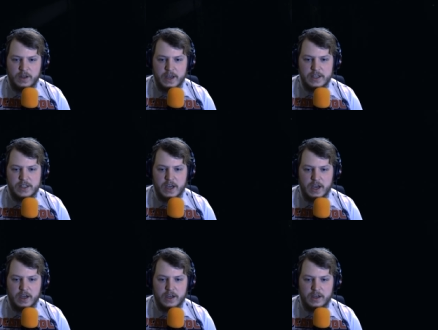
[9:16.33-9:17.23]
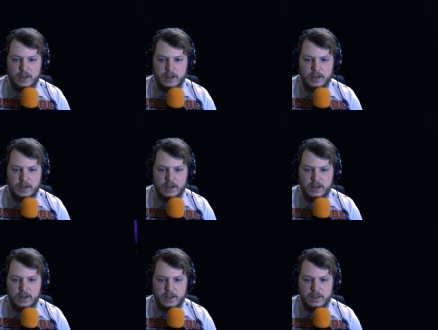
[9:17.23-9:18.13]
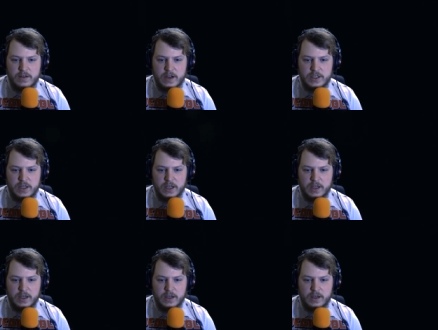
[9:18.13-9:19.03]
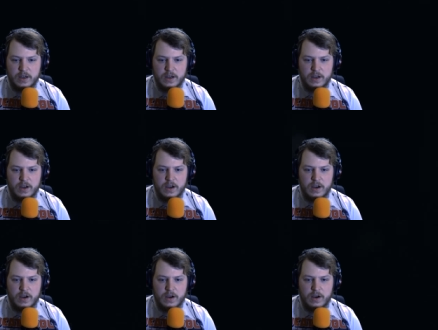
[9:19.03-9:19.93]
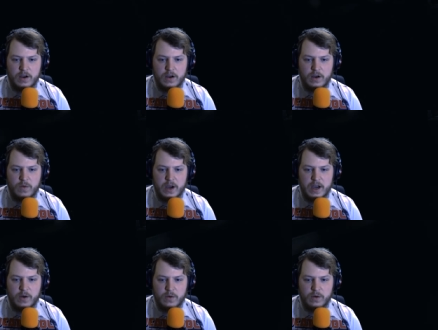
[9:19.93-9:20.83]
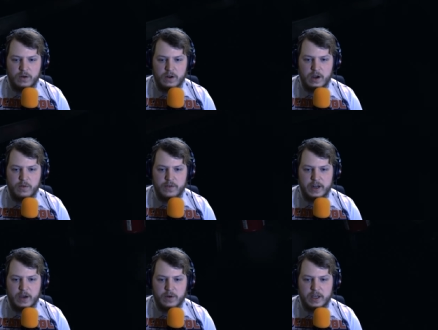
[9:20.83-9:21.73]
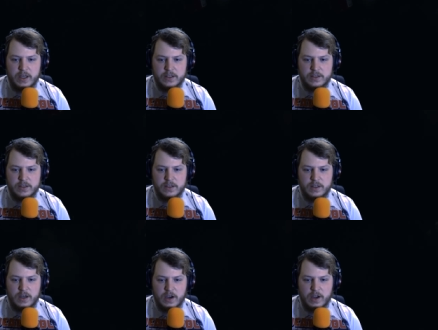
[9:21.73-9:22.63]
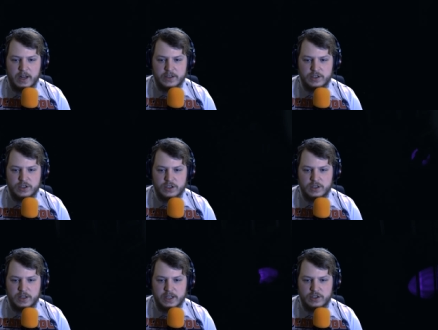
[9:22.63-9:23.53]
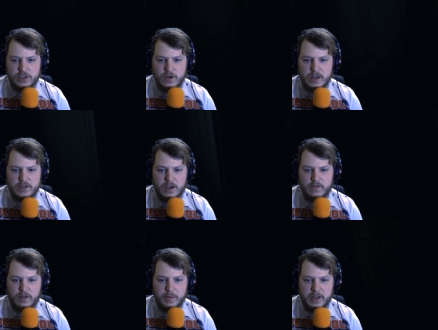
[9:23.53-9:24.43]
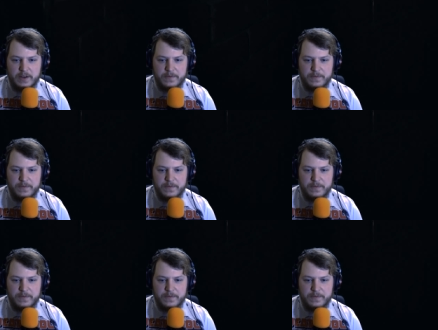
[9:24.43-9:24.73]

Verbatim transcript: Is there? Is there actually? Oh wow! All right, we'll figure out what it is. Okay, let's just let's just go outside for a minute.